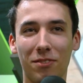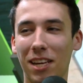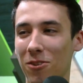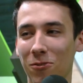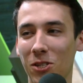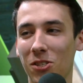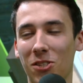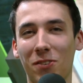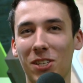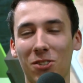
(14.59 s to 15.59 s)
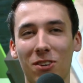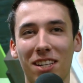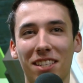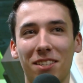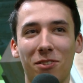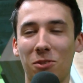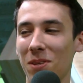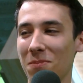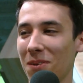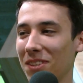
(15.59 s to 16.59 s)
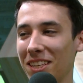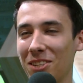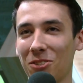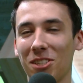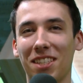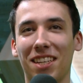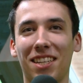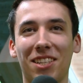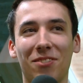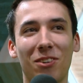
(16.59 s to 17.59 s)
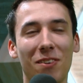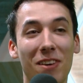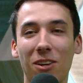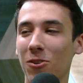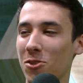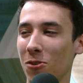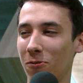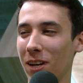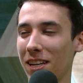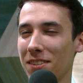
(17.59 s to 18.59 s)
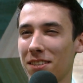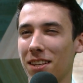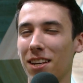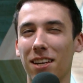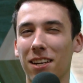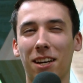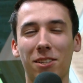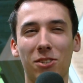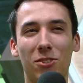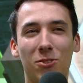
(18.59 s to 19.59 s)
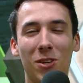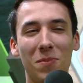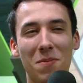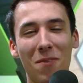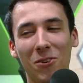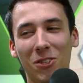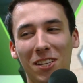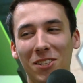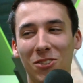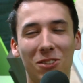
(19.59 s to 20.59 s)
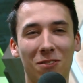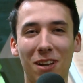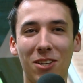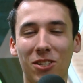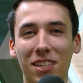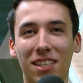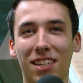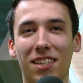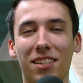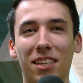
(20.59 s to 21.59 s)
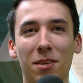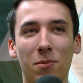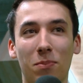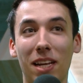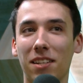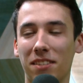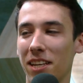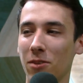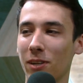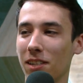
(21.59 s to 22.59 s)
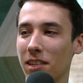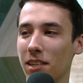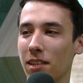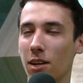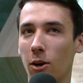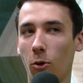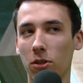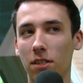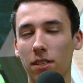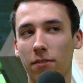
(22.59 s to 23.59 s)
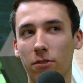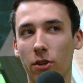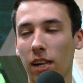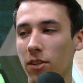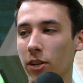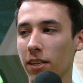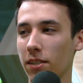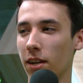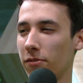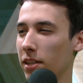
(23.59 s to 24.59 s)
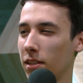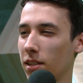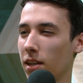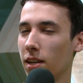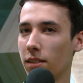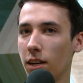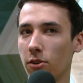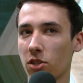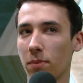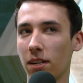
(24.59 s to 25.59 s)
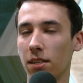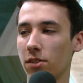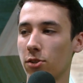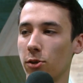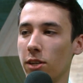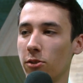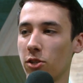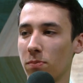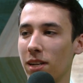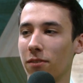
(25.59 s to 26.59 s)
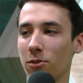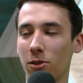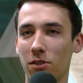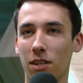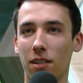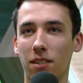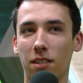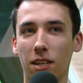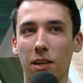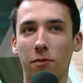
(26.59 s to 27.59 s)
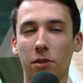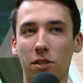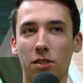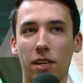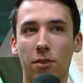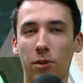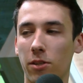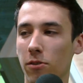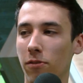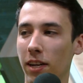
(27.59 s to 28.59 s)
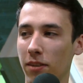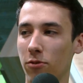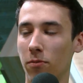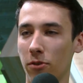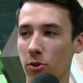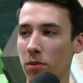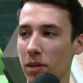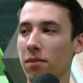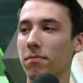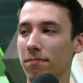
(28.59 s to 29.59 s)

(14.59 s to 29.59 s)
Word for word: We had no vision, so we just ran in. We speed buffed the Kindred, and it went all so fast. I just screamed at Matthew that he should flash in, and he played insanely well. He ulted the other dragon. I think Dardoch smited it, so he could just smite afterwards, and we just had a really good flank from Fiora and me.